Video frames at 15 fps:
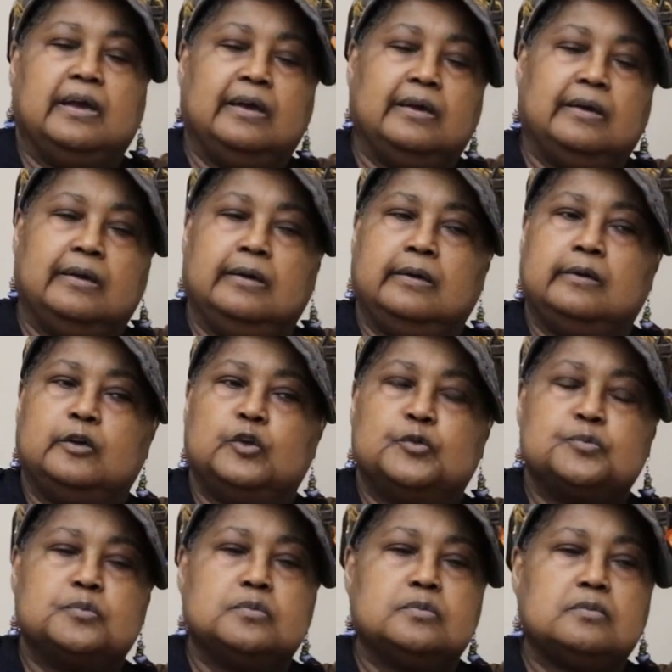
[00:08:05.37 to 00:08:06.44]
and
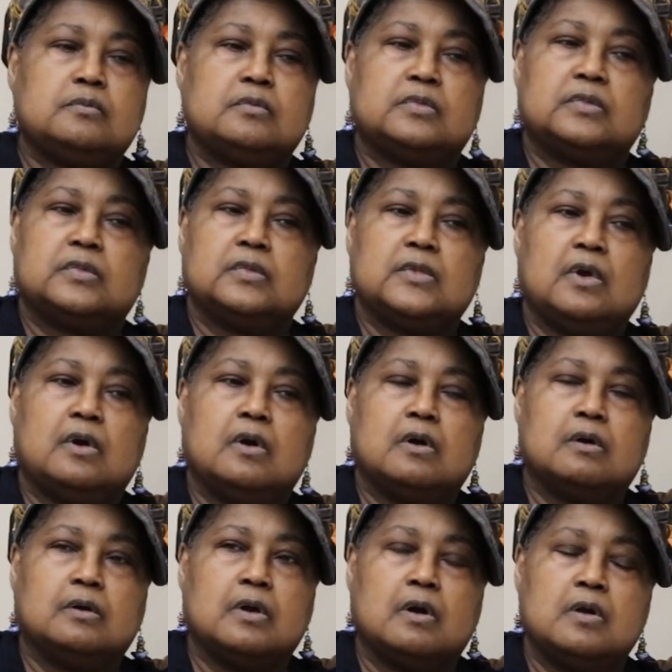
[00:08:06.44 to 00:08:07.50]

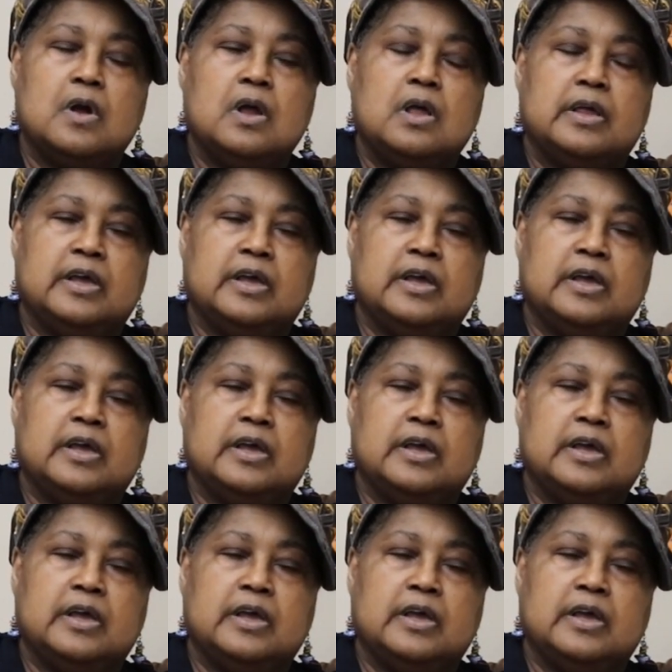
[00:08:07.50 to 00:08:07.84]
her,